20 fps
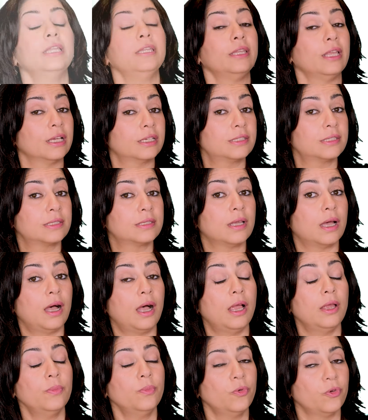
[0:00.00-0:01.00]
Next
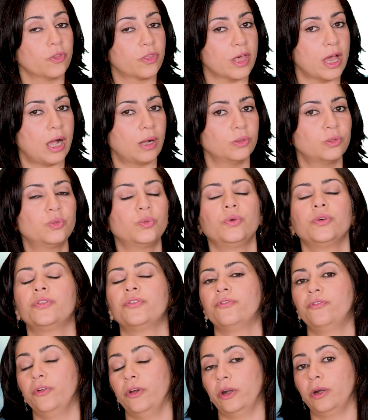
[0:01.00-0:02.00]
time, without with
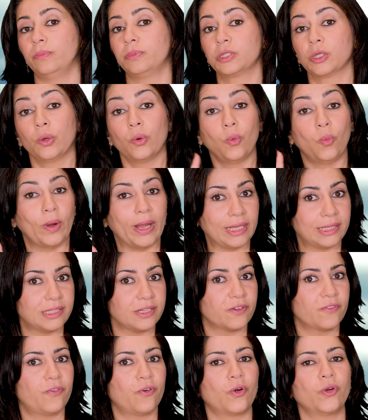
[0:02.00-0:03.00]
verbs.
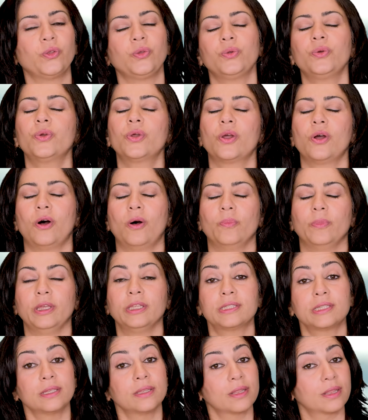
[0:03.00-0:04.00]
Waiting for your
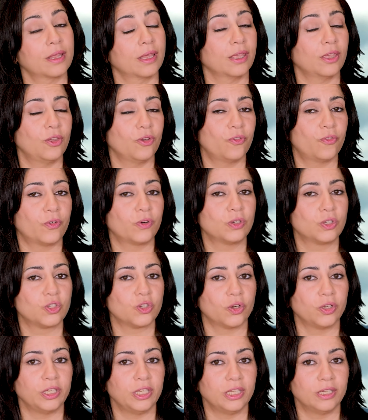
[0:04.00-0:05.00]
comments. Thank you for
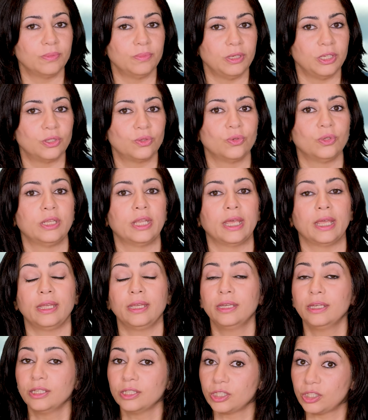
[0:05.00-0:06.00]
joining me
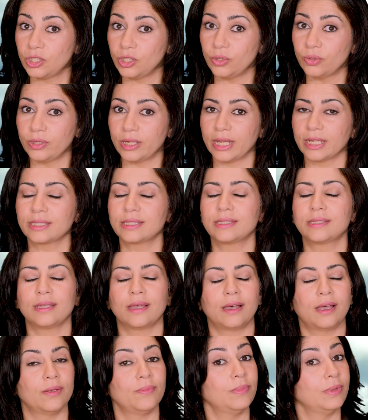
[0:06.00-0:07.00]
today. See you next
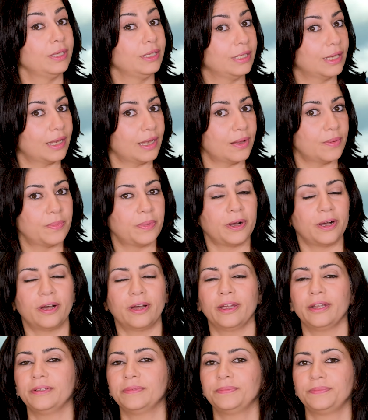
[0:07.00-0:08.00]
time. Yalla
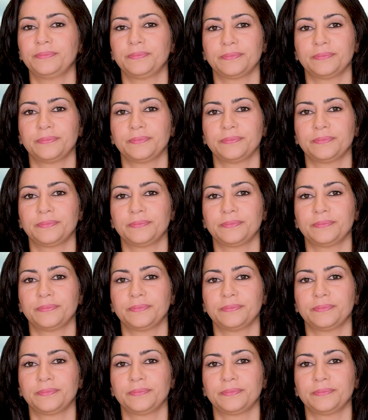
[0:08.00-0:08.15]
bye.